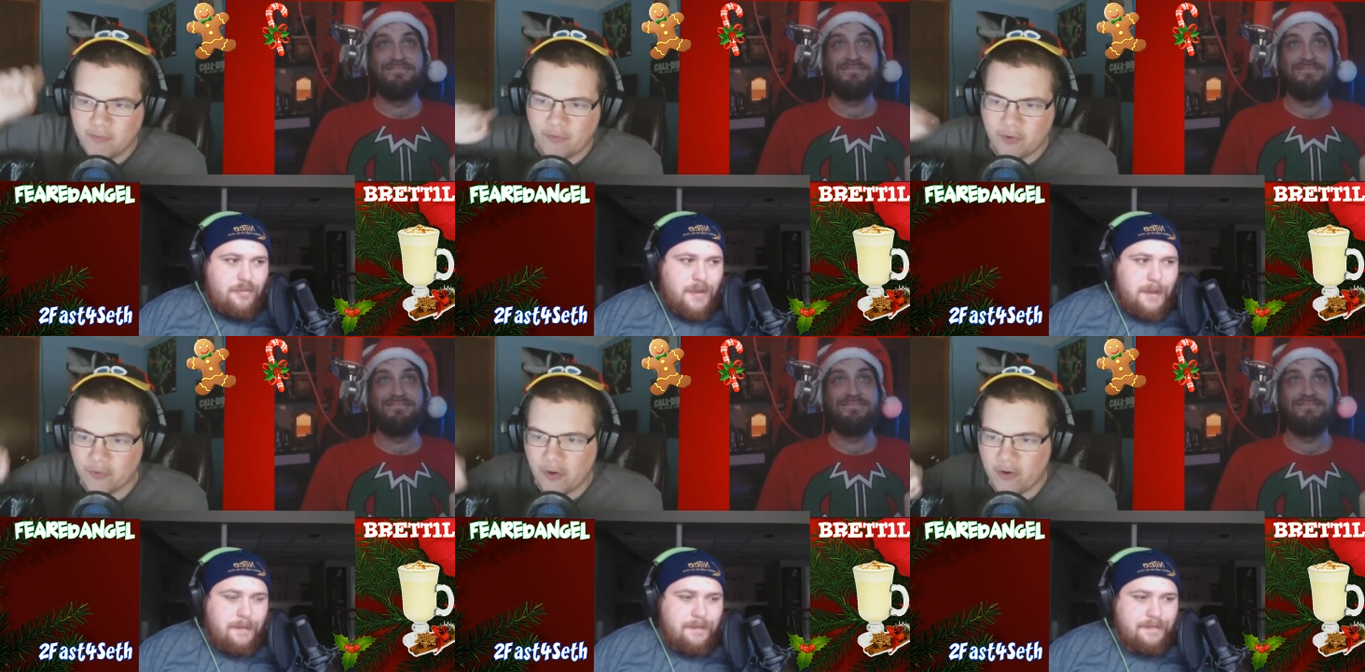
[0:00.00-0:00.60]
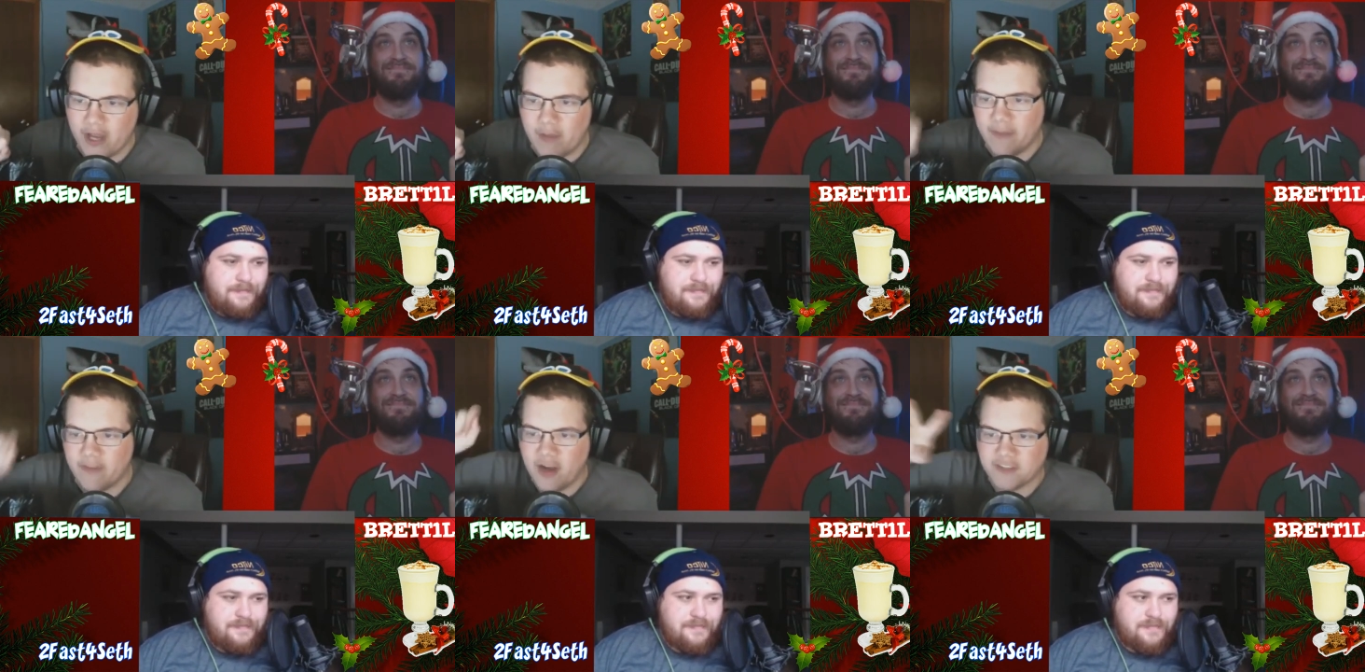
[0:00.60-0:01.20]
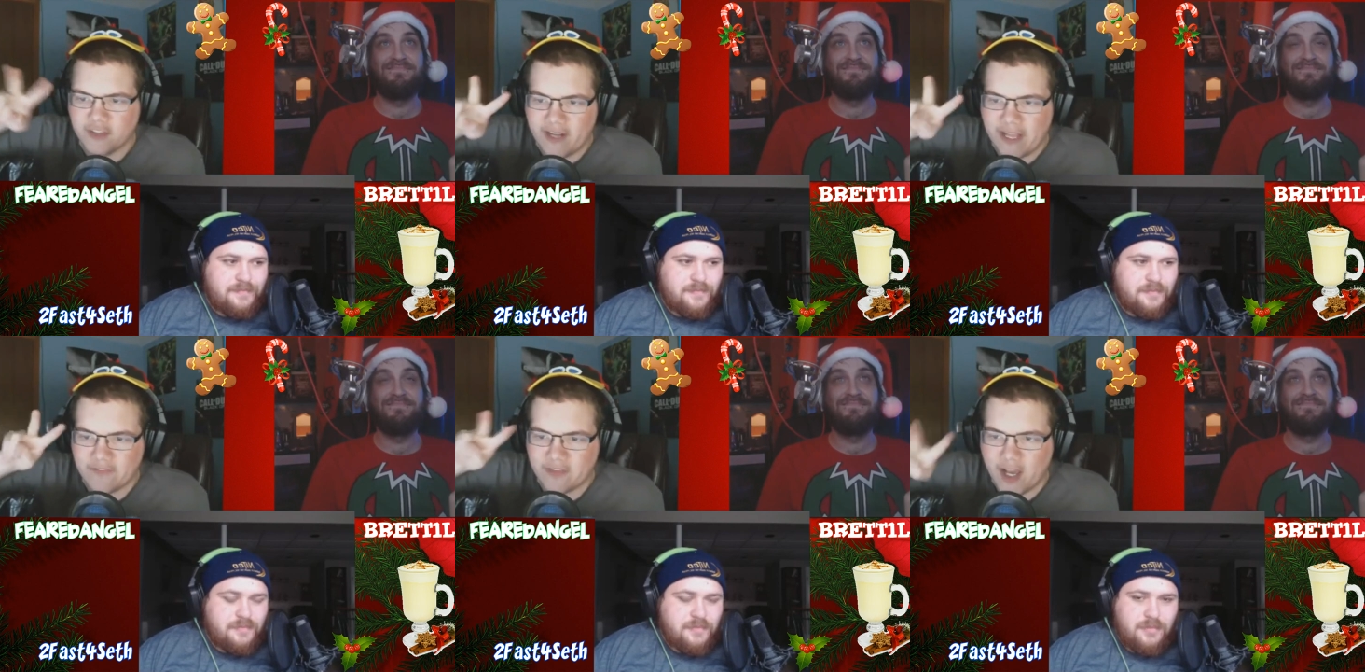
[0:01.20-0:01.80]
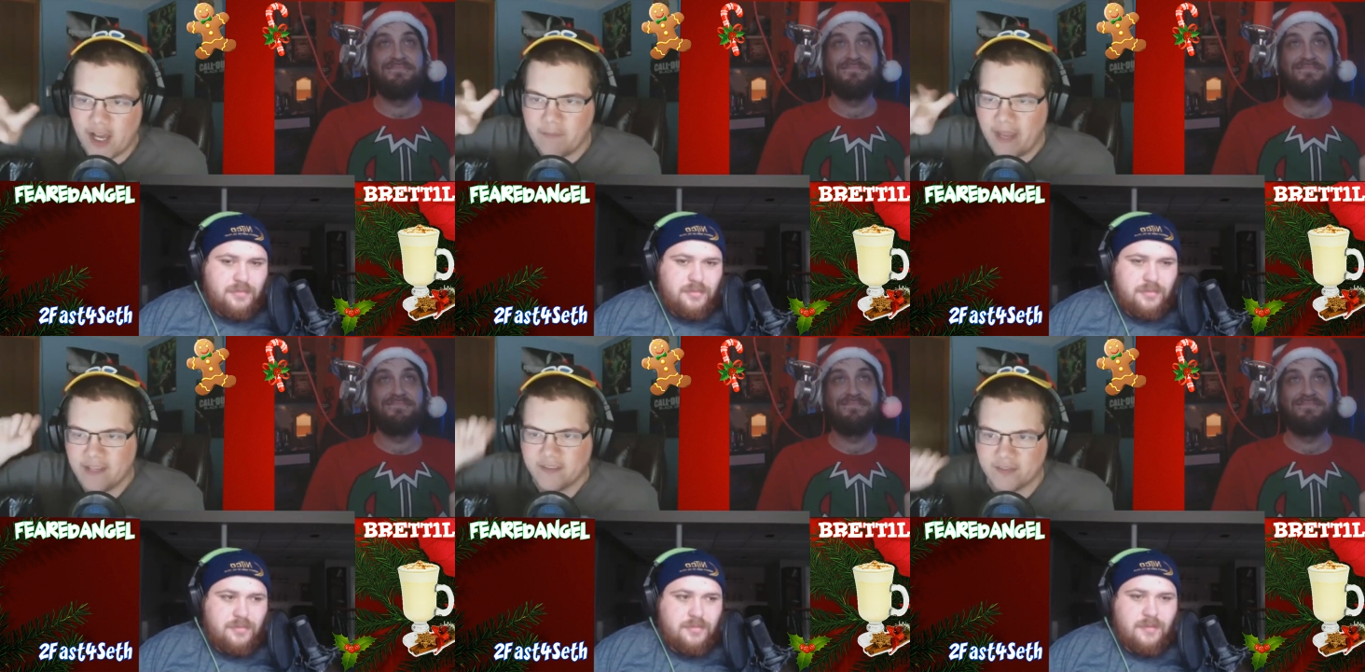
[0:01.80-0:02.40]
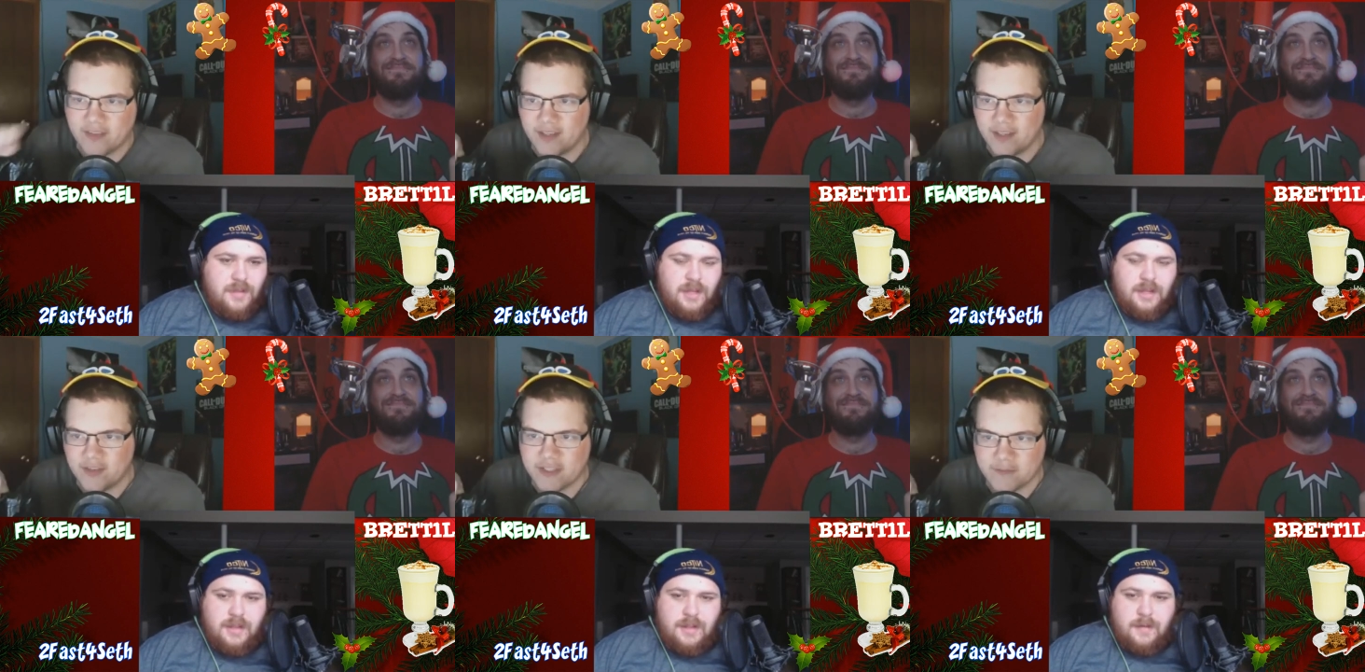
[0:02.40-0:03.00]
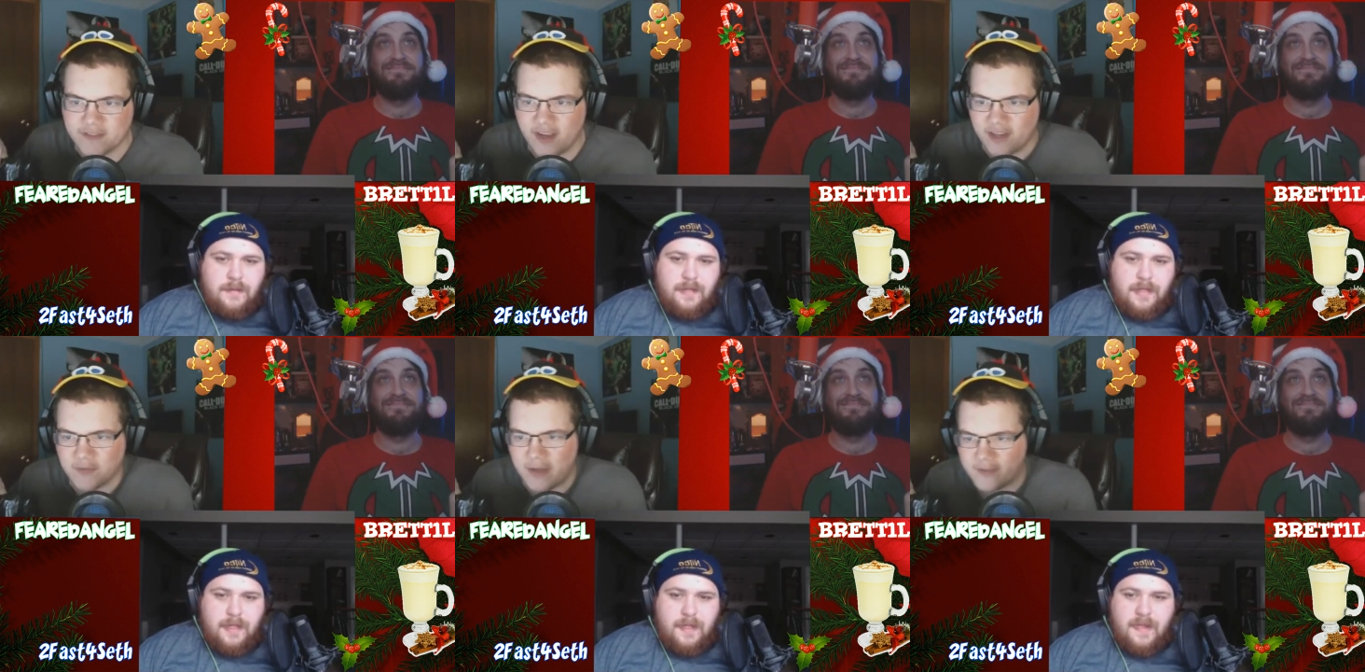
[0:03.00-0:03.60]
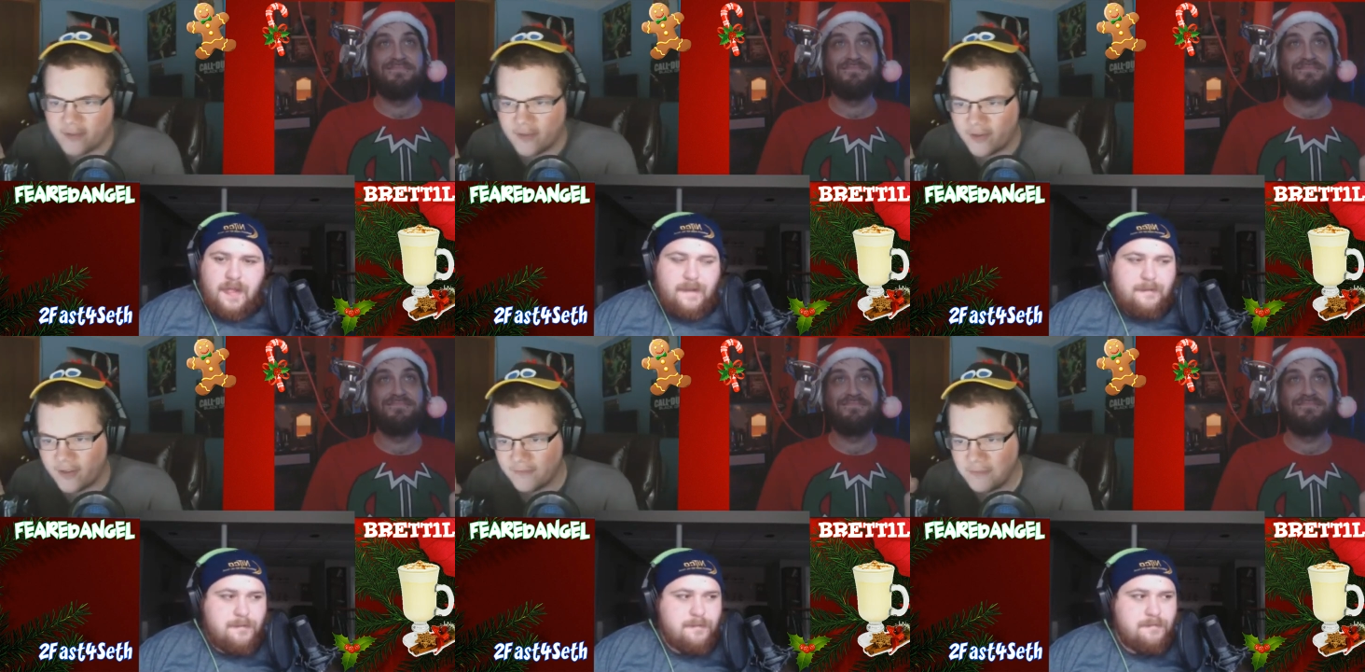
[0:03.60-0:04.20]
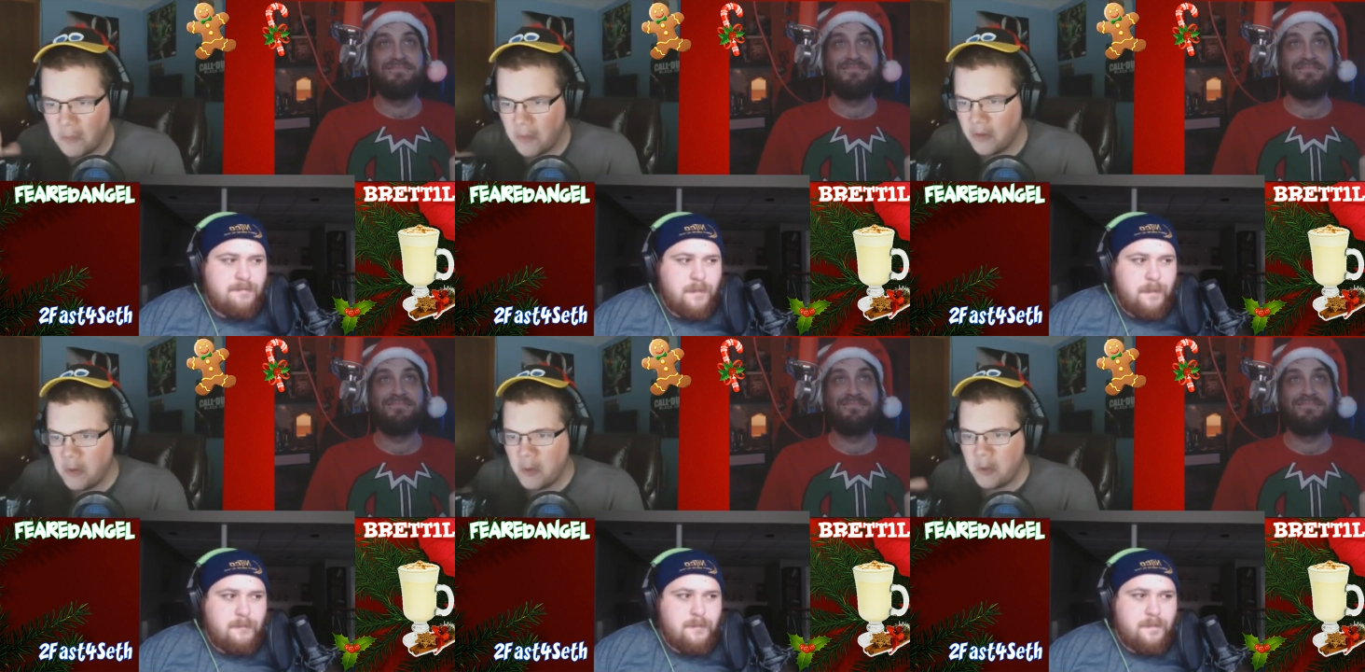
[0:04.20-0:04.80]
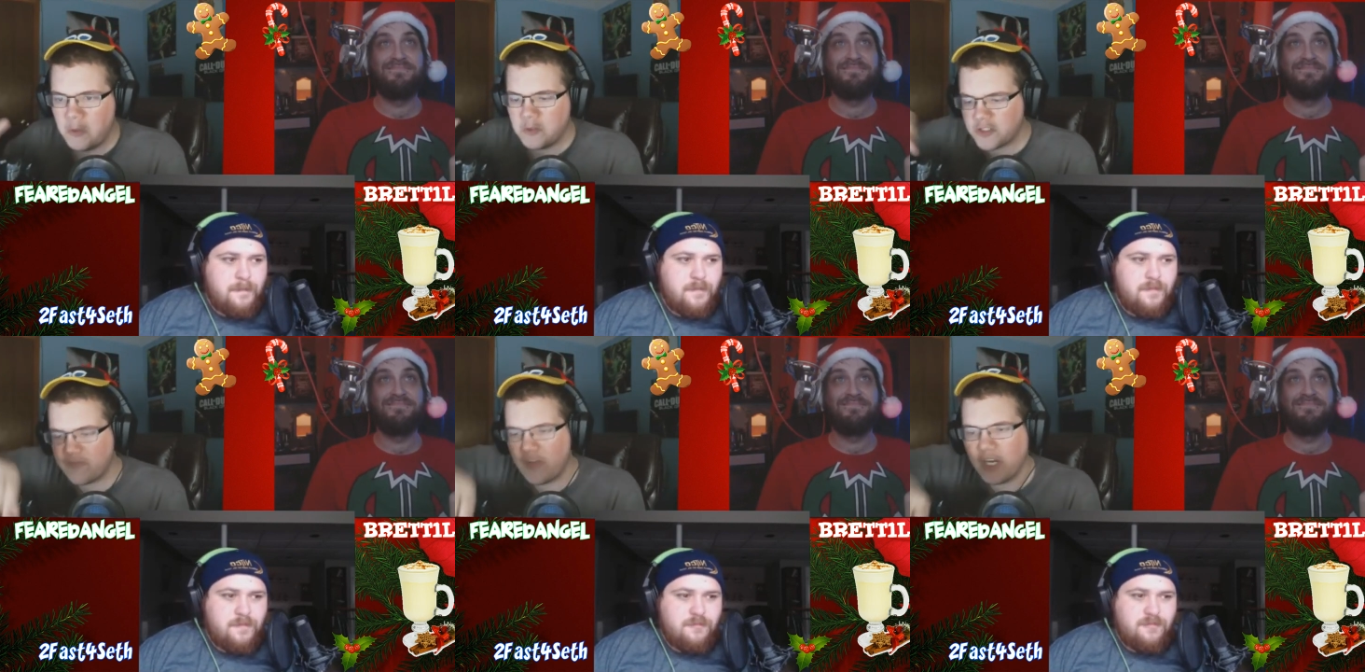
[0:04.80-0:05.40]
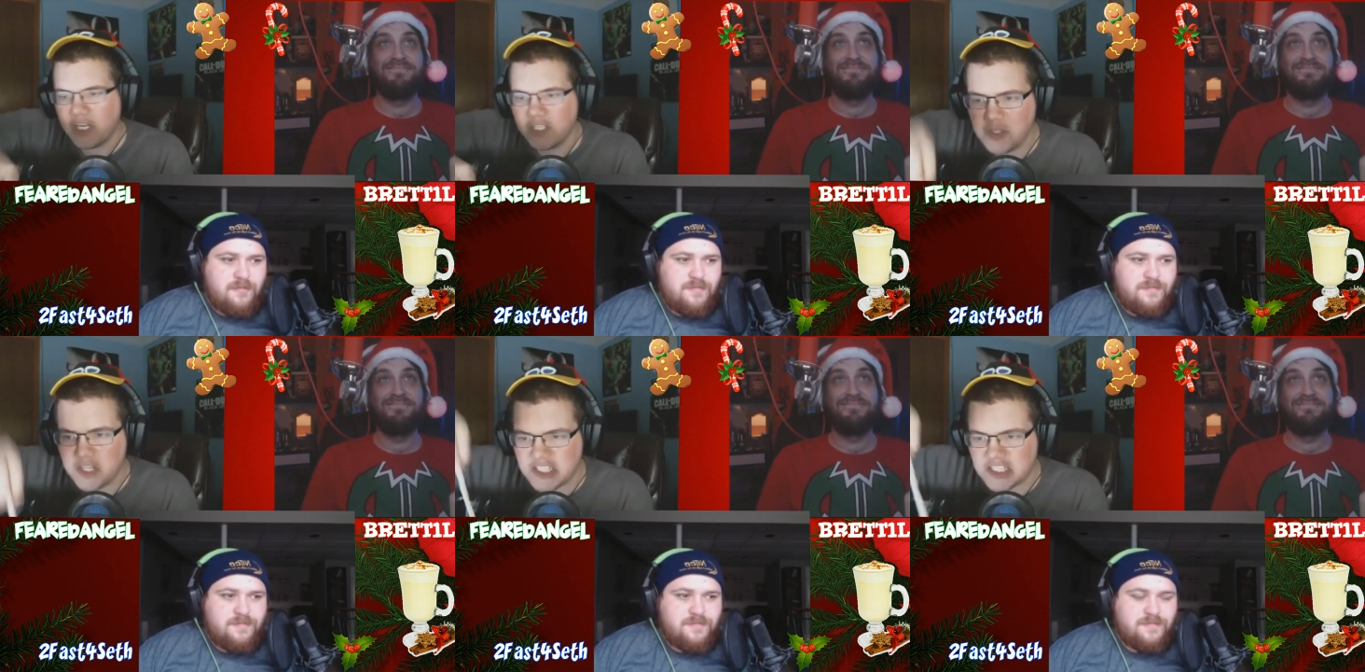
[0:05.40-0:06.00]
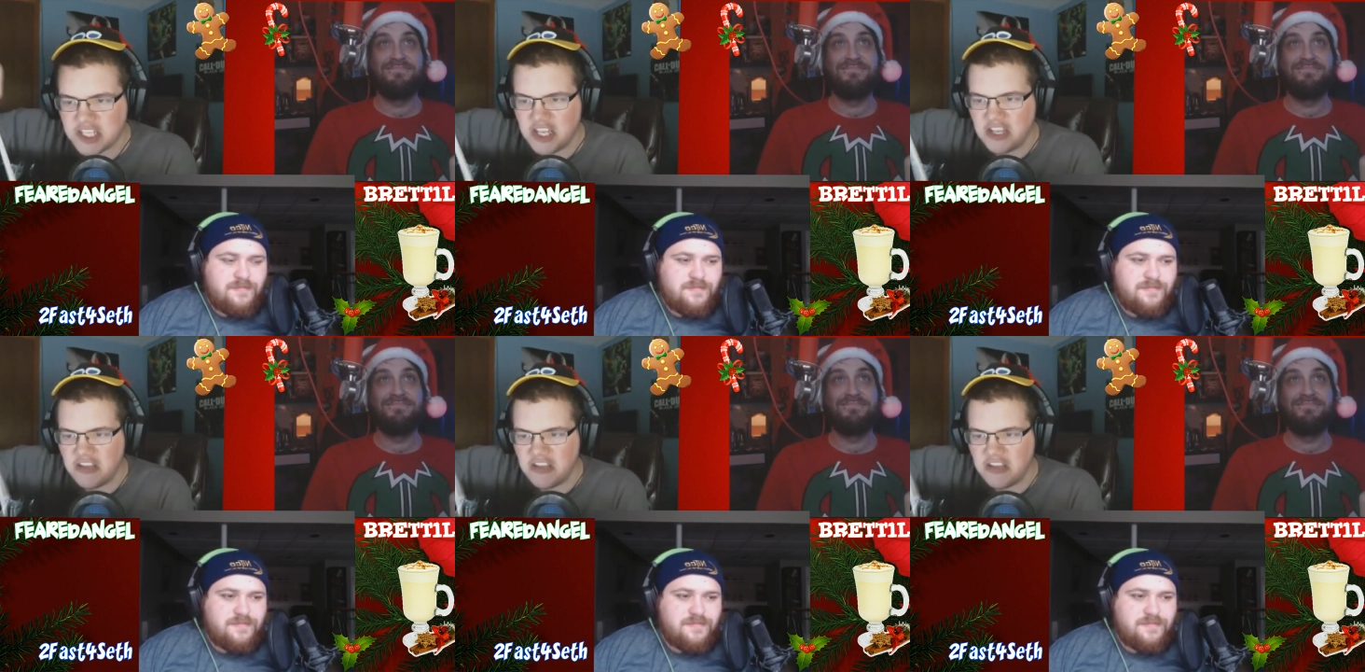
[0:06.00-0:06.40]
Speaker 1: before throwing up, and they're also gonna have to hum and sing Christmas songs while they're doing it. So let's fucking do this.